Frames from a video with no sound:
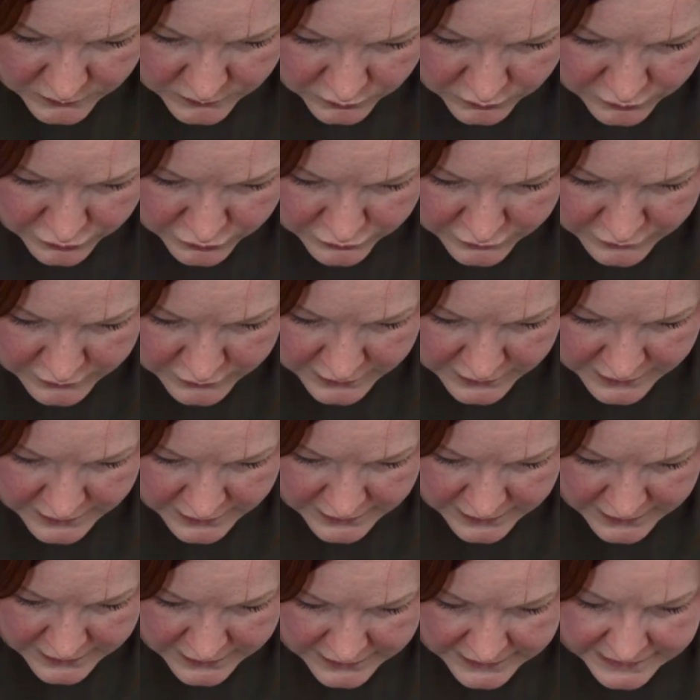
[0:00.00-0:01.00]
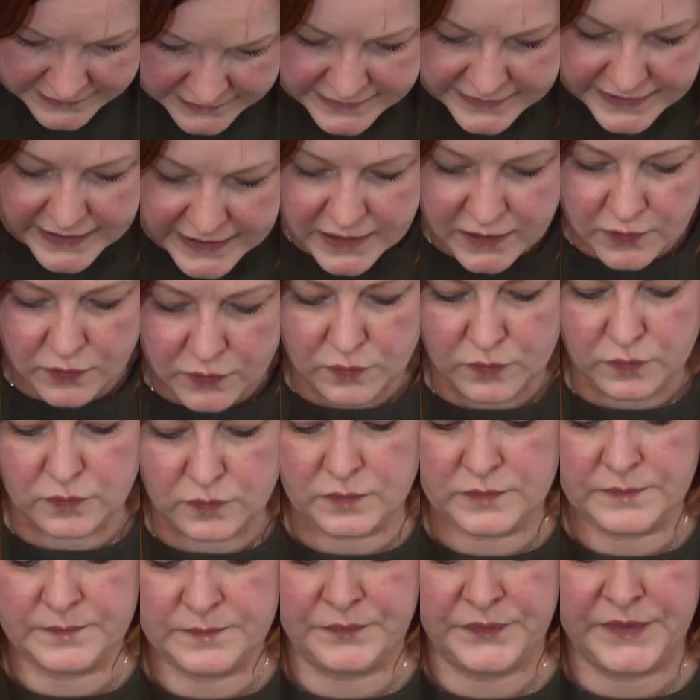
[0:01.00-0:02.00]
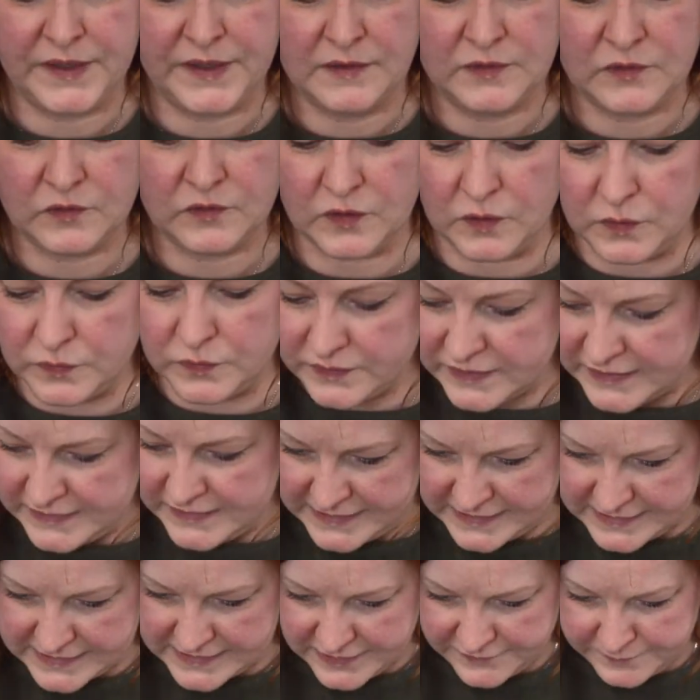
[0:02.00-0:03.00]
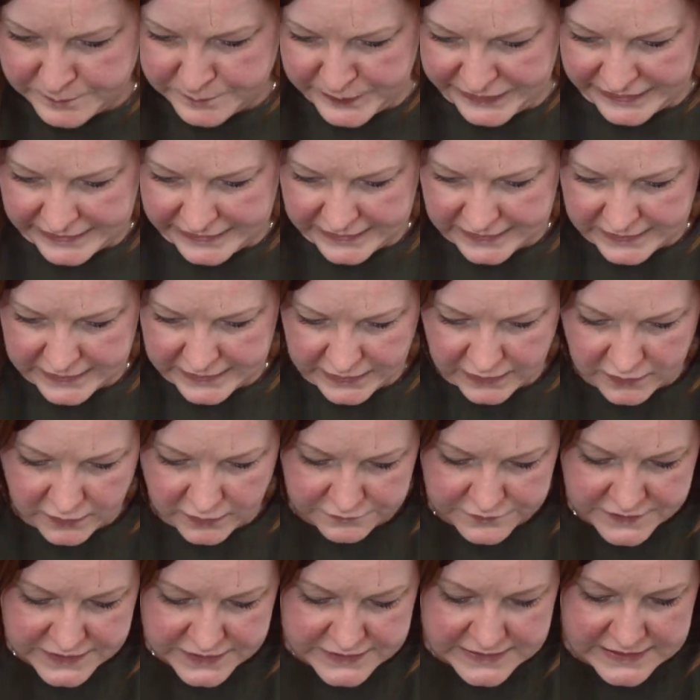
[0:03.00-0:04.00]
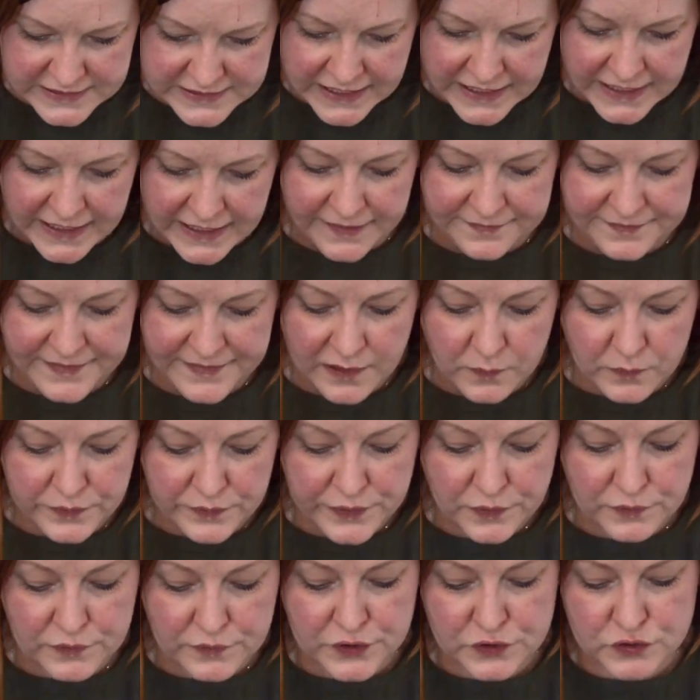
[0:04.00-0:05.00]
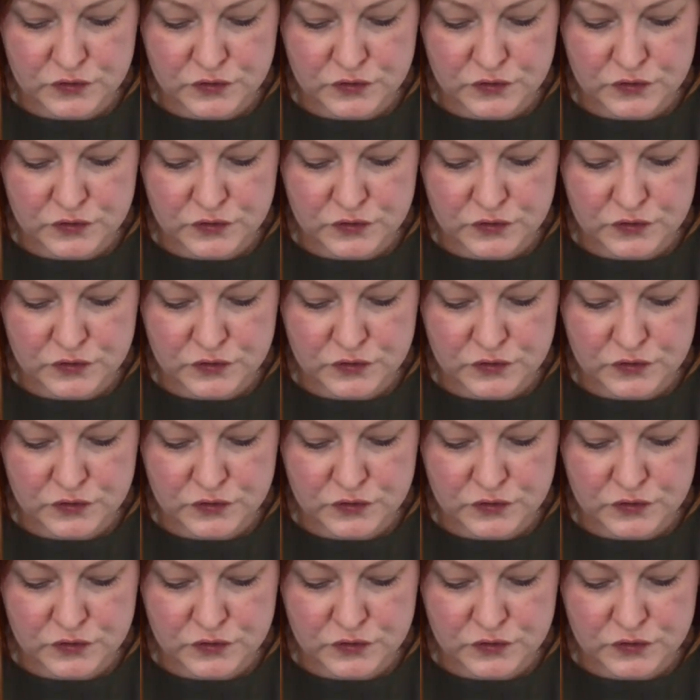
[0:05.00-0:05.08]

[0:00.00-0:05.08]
or yellow. So this is the beginning of it. And now we're going to